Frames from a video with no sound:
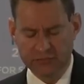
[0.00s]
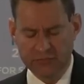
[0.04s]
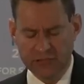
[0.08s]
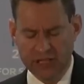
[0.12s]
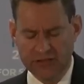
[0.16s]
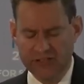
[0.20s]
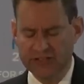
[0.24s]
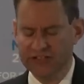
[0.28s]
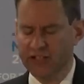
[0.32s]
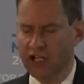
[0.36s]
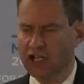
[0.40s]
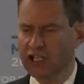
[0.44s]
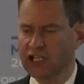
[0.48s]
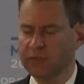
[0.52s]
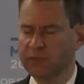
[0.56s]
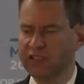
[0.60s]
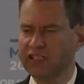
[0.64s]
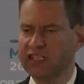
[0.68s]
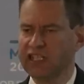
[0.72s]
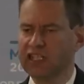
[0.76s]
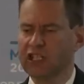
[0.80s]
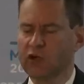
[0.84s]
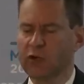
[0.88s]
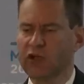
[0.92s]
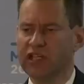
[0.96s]
And this argument
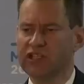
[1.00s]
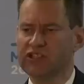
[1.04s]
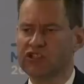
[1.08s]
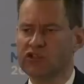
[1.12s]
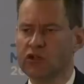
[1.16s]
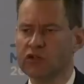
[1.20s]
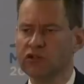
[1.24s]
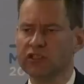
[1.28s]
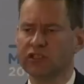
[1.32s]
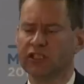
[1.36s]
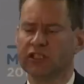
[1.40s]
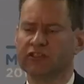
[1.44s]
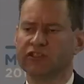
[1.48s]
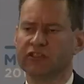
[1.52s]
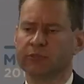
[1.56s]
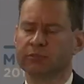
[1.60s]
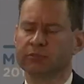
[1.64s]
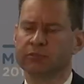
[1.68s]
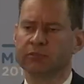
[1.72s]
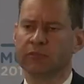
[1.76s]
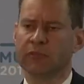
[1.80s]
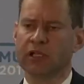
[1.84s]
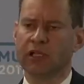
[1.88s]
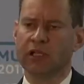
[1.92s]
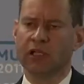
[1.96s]
equates unionism
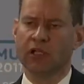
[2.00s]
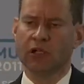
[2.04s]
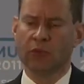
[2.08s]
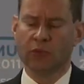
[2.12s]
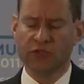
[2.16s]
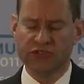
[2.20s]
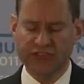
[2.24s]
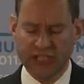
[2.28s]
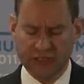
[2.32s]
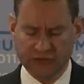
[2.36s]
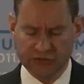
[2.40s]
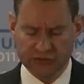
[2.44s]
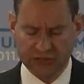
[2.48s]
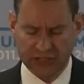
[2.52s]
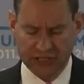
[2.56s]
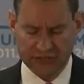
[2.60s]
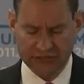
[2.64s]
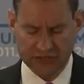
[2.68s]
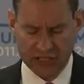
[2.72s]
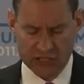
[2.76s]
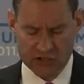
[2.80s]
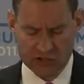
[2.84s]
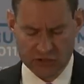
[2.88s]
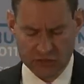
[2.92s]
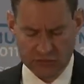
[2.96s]
with
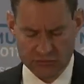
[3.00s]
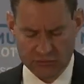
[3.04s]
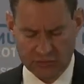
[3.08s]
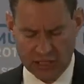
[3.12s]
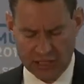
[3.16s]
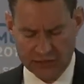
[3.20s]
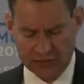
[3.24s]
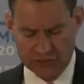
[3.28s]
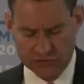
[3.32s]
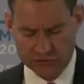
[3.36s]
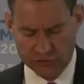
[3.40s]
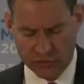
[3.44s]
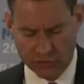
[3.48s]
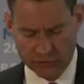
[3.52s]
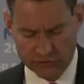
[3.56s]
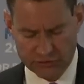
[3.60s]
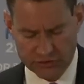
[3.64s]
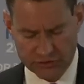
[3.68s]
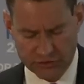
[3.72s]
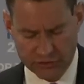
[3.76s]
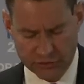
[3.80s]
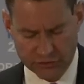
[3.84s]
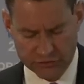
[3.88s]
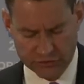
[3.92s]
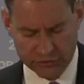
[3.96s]
centralisation, and it's wrong to
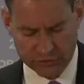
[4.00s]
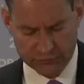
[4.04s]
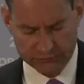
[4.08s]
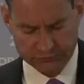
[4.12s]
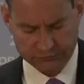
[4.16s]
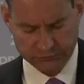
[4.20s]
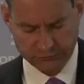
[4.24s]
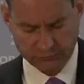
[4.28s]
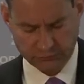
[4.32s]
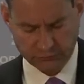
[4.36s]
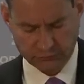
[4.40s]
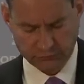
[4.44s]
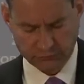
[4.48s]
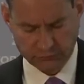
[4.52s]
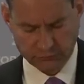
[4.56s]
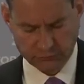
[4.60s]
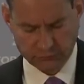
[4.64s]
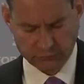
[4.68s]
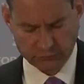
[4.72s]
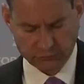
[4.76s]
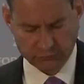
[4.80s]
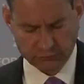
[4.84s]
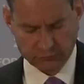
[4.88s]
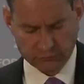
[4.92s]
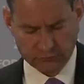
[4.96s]
do so.
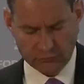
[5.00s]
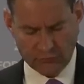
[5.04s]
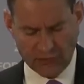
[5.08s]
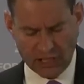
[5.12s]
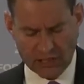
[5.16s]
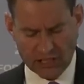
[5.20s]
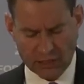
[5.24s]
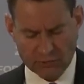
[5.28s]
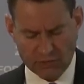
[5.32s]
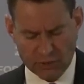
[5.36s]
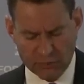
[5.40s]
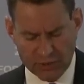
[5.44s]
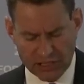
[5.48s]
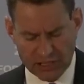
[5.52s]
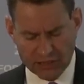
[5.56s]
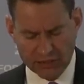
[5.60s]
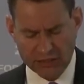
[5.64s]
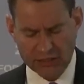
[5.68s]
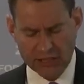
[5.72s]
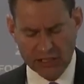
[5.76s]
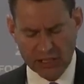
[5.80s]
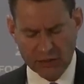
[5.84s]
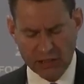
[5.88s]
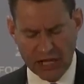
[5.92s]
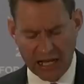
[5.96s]
Let me be
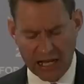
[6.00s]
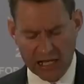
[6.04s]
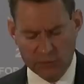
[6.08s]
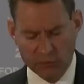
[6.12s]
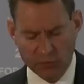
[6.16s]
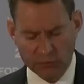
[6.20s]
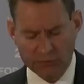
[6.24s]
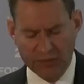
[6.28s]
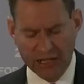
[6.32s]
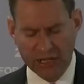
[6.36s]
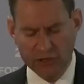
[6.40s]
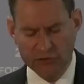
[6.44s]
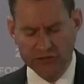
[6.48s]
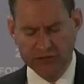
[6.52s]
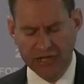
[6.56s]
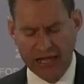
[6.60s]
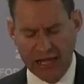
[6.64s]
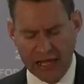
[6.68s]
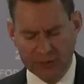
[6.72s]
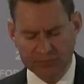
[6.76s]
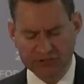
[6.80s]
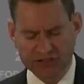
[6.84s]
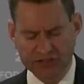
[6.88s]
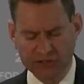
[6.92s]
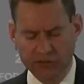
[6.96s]
clear, I will bow to
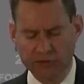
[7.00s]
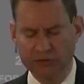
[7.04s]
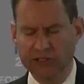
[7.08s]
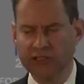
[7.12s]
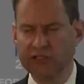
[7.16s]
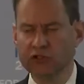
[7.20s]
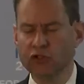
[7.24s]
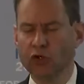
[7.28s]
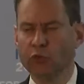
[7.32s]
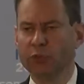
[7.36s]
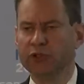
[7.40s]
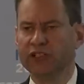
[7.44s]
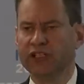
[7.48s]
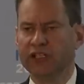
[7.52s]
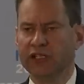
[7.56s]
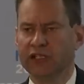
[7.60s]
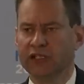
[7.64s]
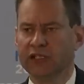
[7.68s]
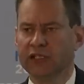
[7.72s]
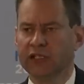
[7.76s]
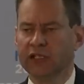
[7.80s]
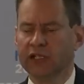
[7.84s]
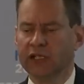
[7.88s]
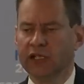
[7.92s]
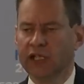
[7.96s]
absolutely nobody
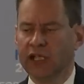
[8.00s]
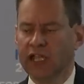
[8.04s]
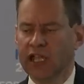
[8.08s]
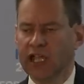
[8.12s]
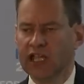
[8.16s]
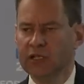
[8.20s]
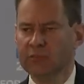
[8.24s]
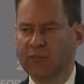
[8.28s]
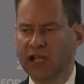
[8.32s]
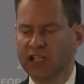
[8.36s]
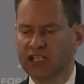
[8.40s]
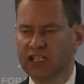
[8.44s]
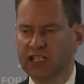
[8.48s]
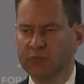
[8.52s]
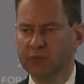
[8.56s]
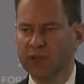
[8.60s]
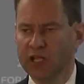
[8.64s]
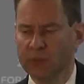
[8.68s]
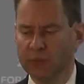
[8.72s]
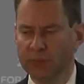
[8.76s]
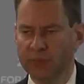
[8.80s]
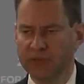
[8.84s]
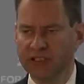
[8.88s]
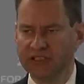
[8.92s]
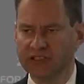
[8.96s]
in my
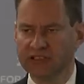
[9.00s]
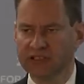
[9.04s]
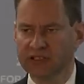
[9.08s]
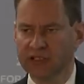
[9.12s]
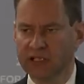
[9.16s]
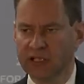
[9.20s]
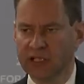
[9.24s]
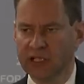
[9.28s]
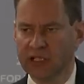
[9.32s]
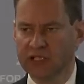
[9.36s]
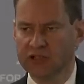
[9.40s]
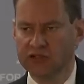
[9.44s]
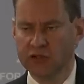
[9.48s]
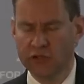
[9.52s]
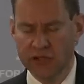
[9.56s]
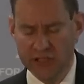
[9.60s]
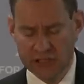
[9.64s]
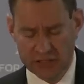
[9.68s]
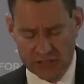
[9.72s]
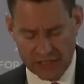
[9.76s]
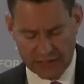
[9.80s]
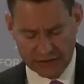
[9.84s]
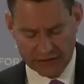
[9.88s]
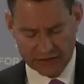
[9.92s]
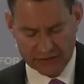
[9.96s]
commitment to the
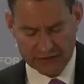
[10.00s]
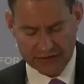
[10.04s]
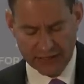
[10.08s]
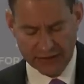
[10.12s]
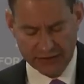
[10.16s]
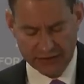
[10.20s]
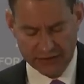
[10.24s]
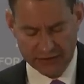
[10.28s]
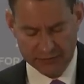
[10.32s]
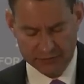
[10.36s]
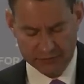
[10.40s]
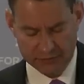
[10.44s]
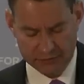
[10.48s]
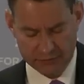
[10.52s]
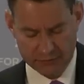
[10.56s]
United Kingdom.